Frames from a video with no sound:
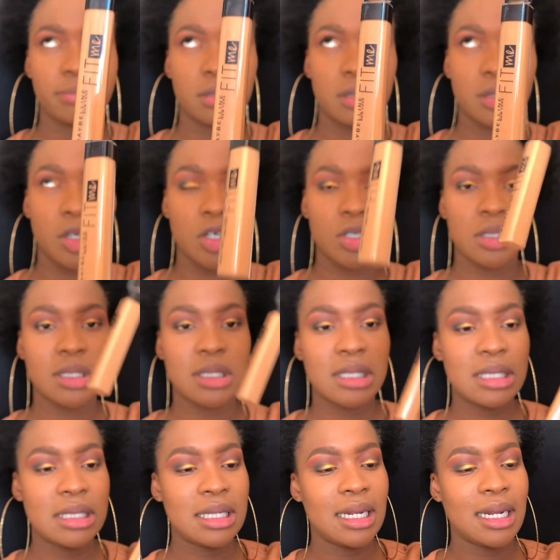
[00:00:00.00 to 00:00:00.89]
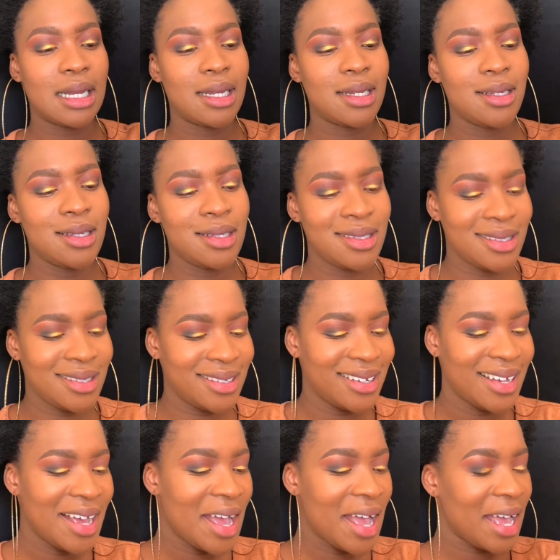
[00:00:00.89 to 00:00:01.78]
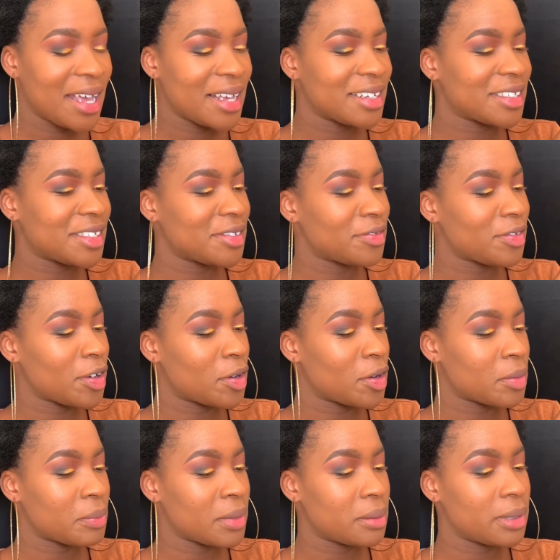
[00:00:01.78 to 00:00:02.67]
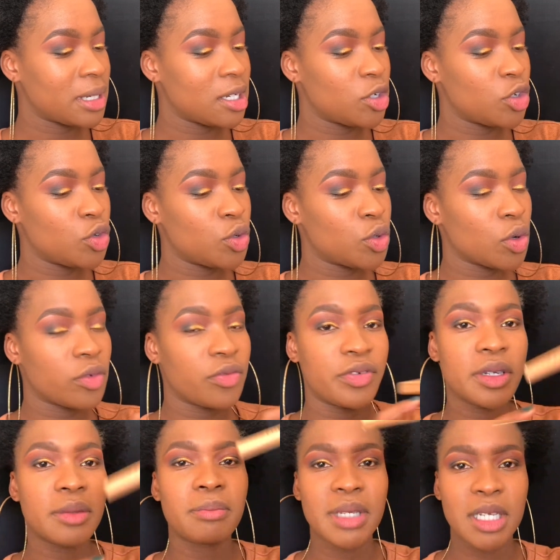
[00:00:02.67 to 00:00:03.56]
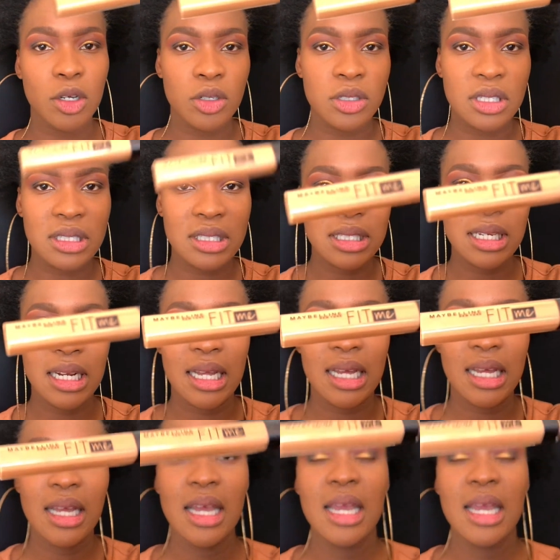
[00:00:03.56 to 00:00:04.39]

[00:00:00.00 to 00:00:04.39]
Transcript: concealer. I actually forgot, Maybelline New York Fit Me concealer,